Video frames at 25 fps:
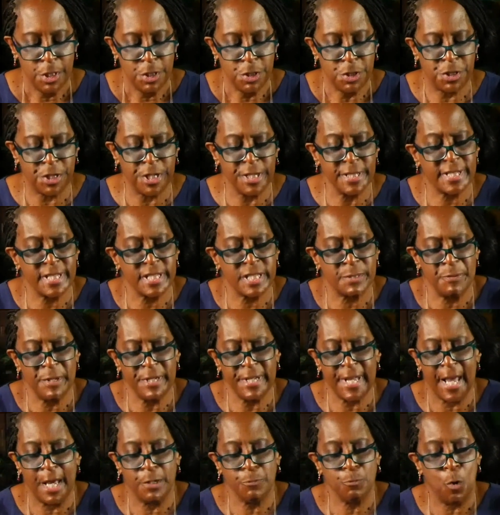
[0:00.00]
Jesus
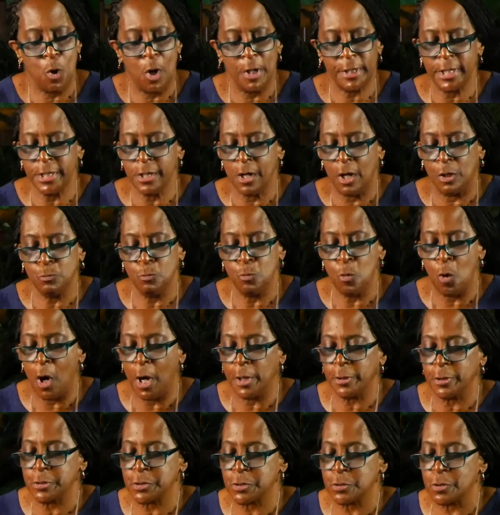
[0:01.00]
began walking on
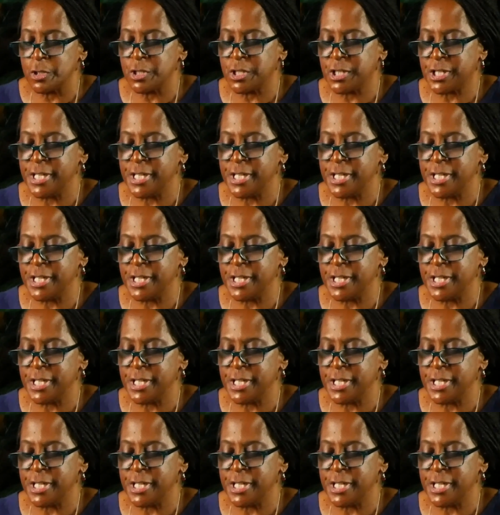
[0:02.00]
water toward